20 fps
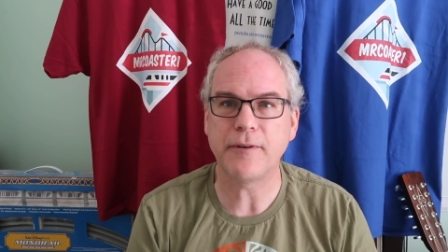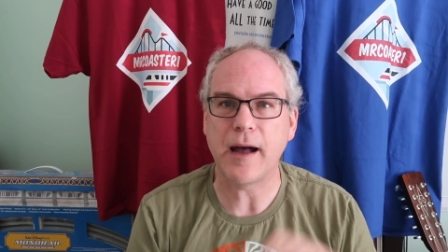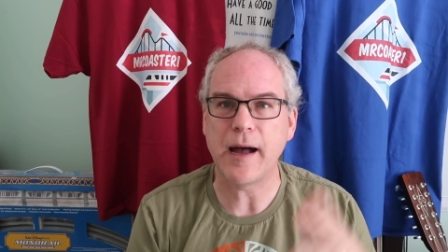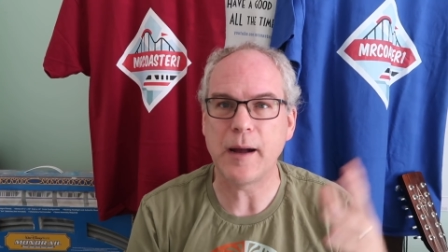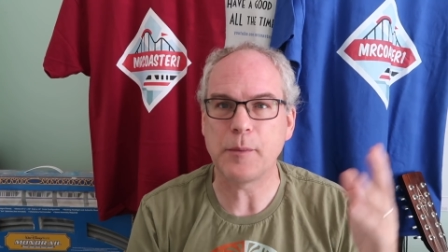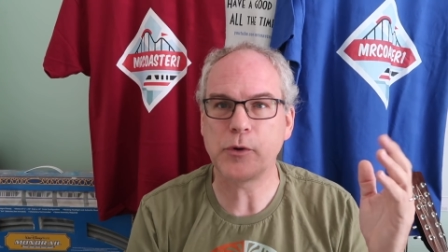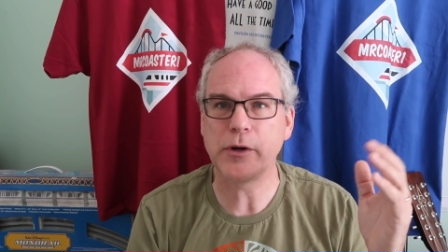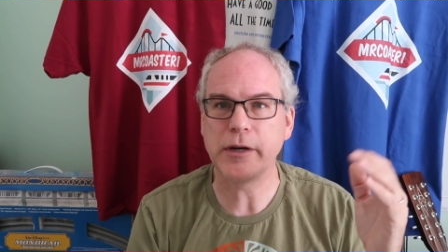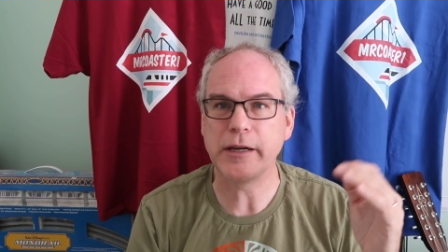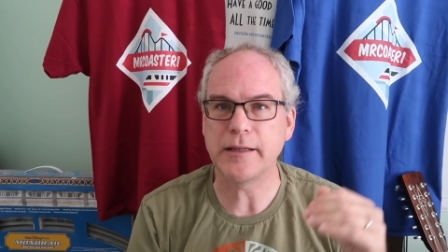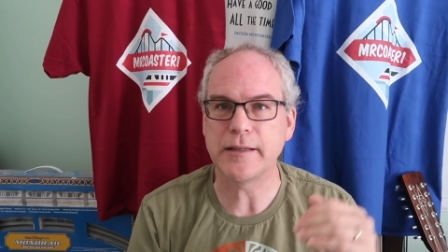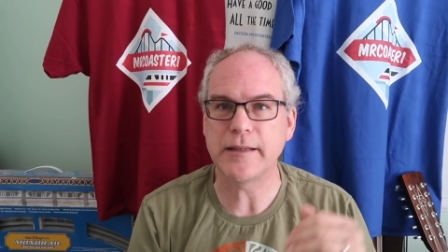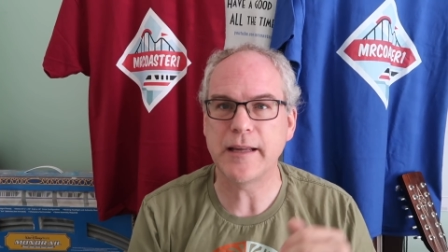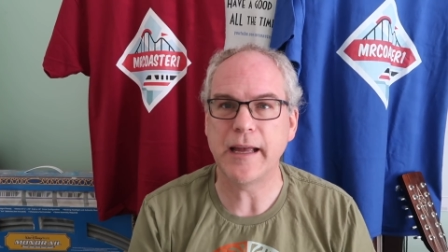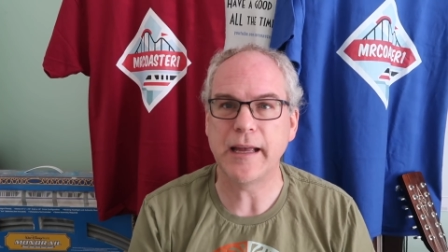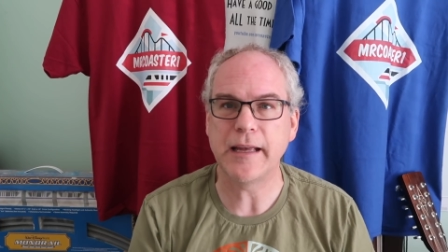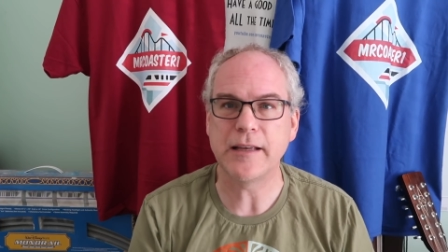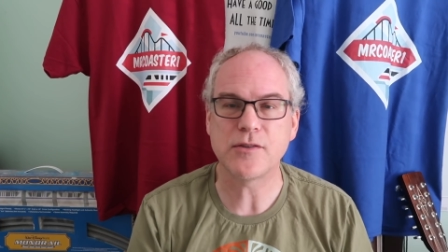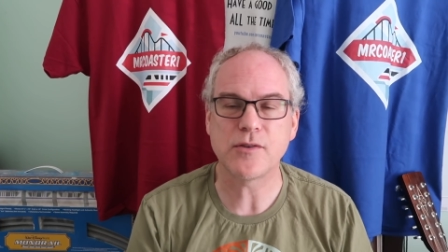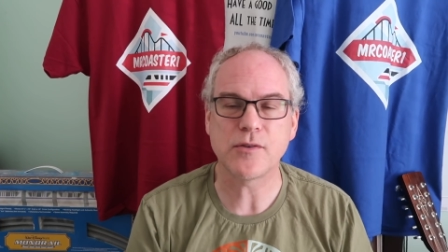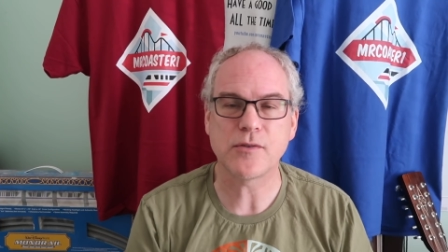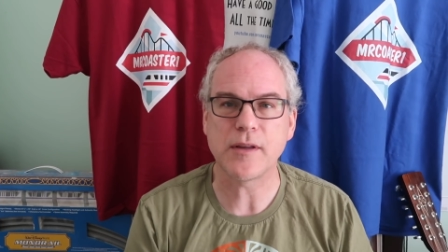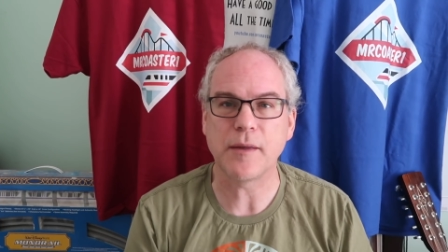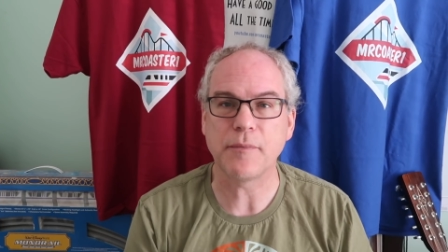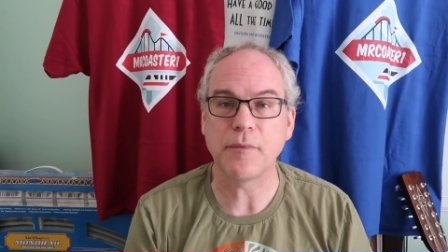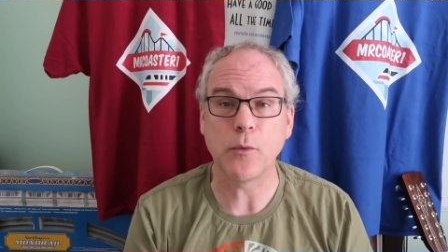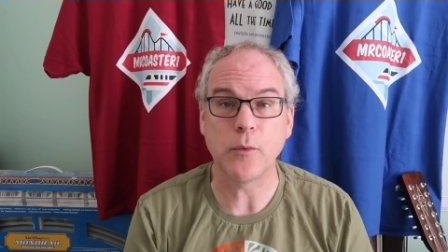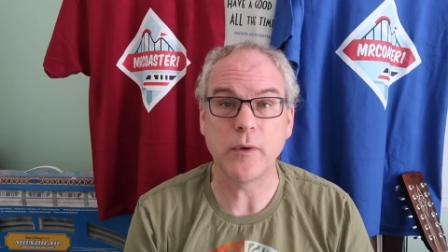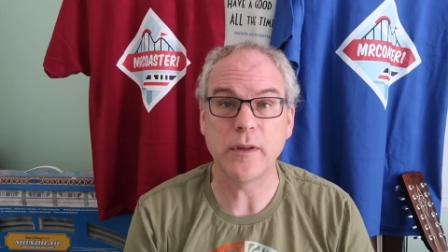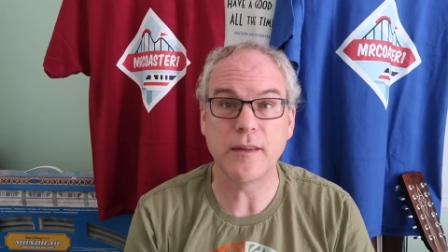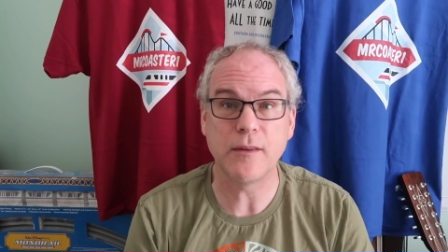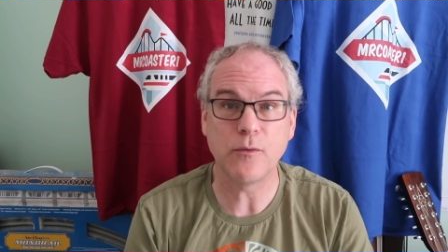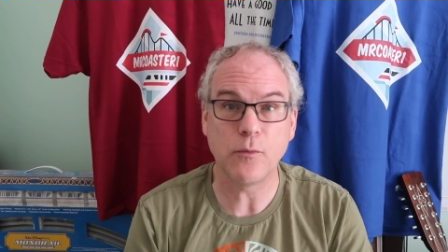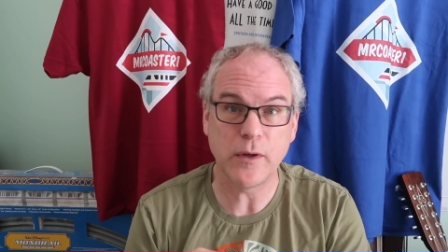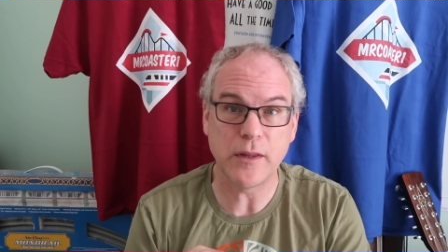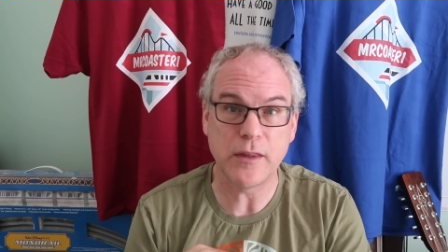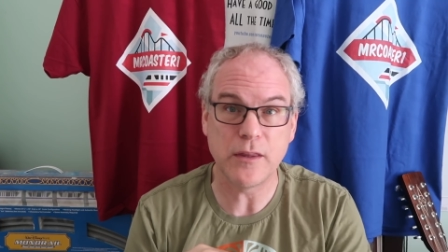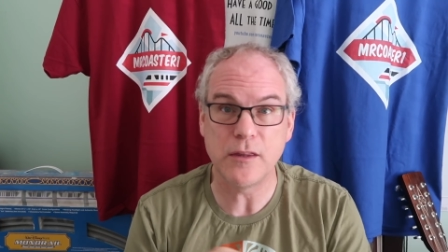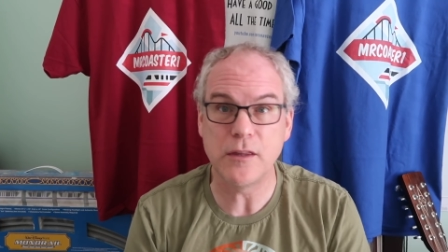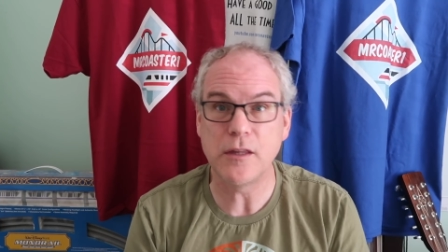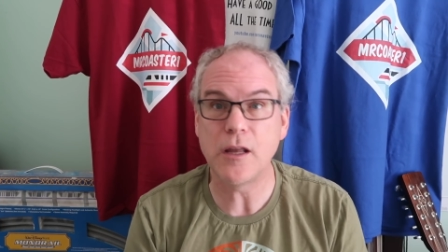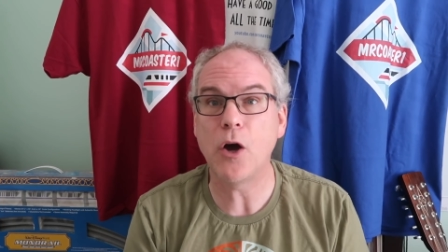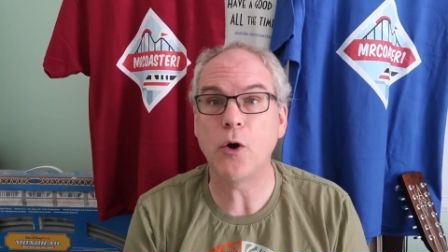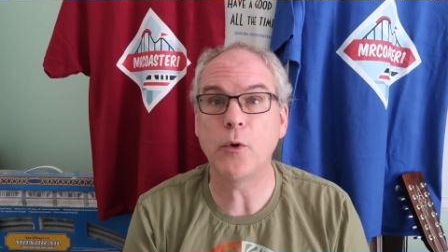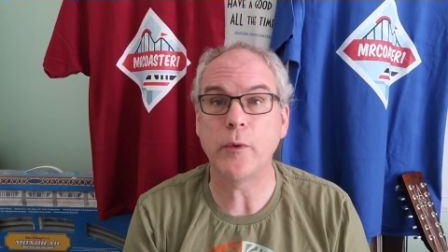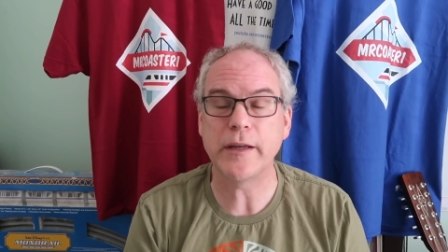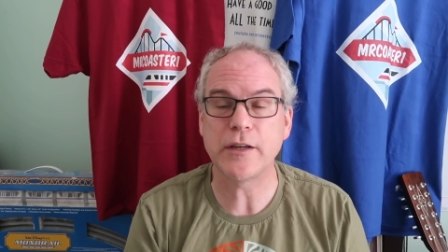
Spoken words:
operating days or something with no